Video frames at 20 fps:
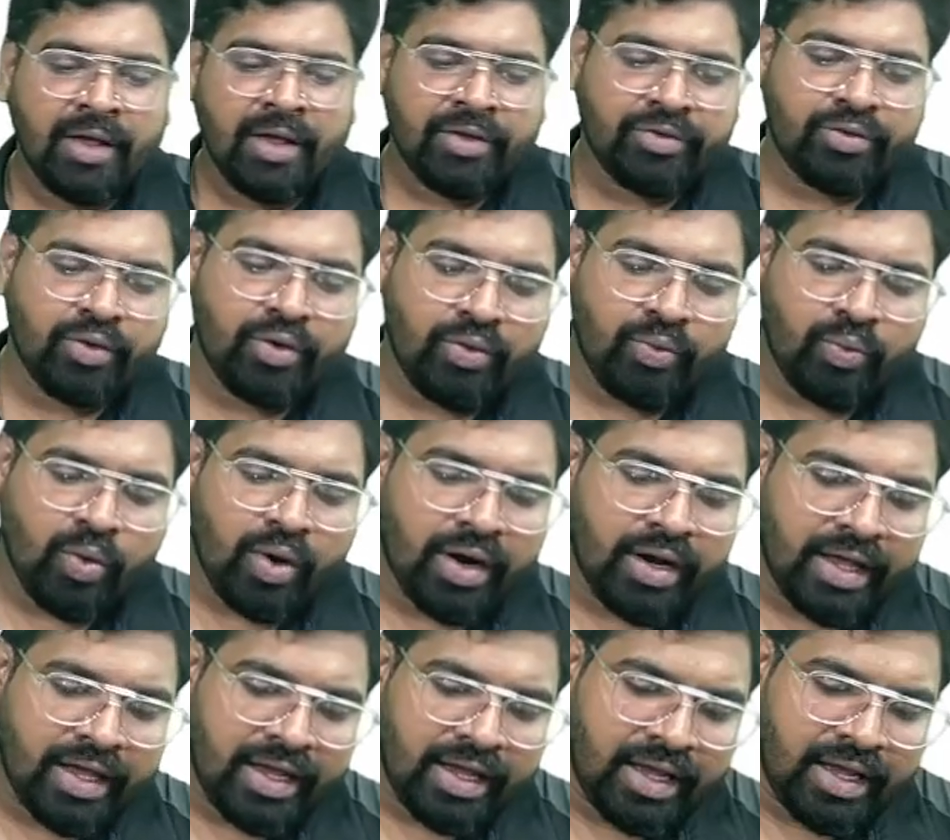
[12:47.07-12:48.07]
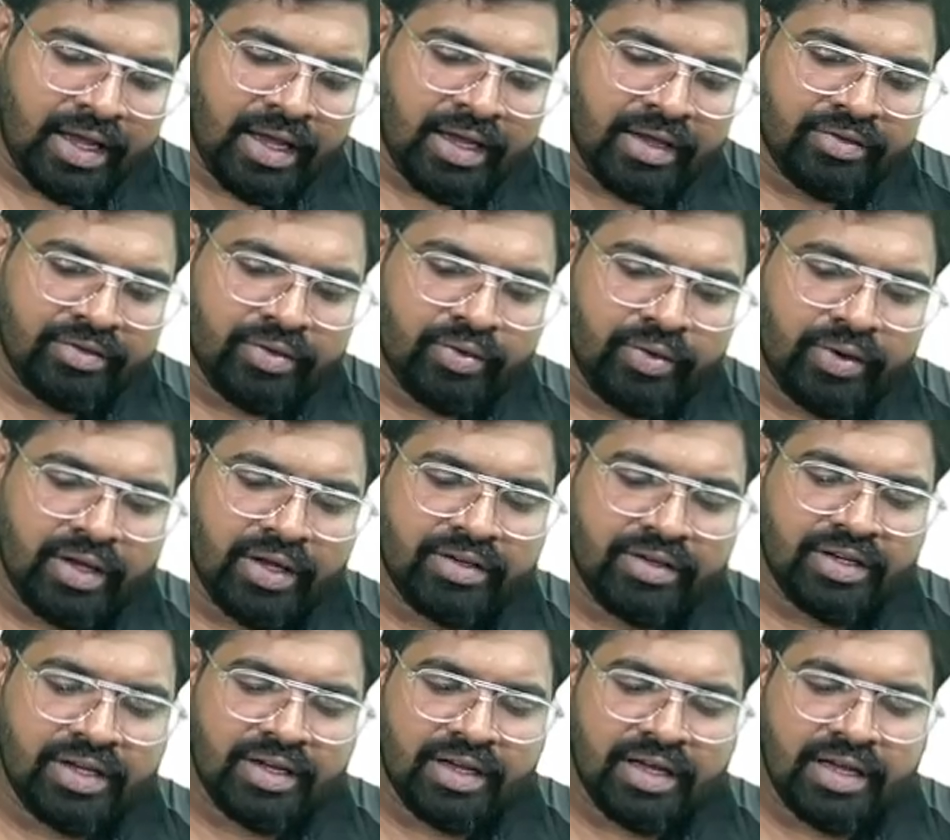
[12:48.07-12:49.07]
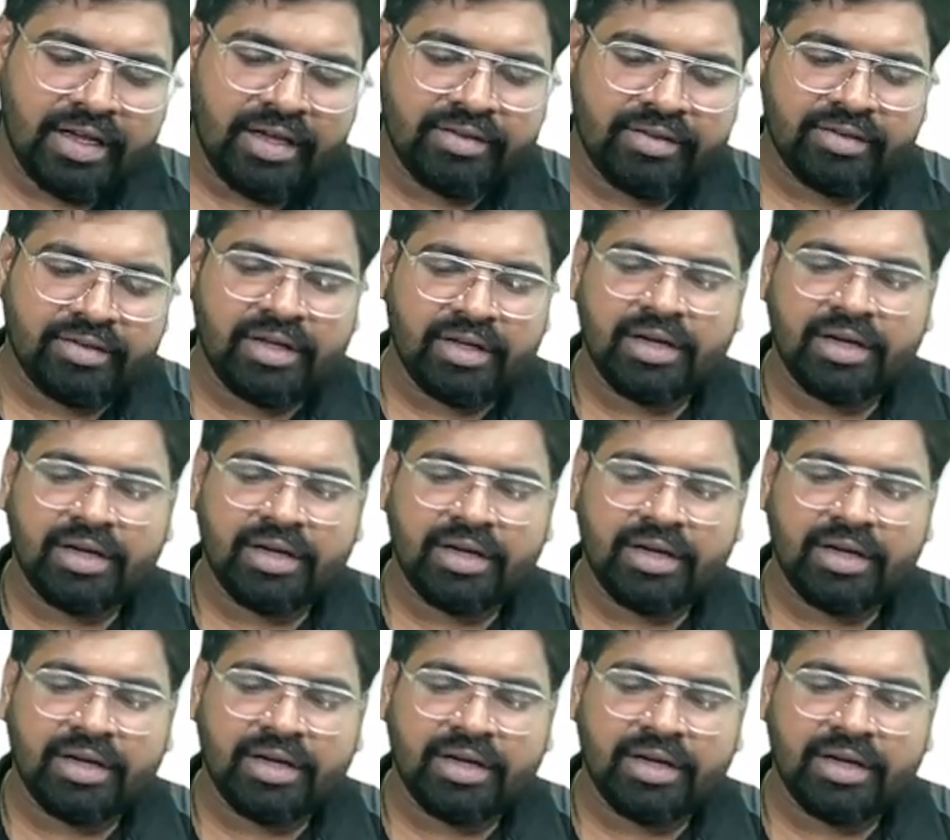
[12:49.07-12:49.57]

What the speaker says: So what he is doing, he's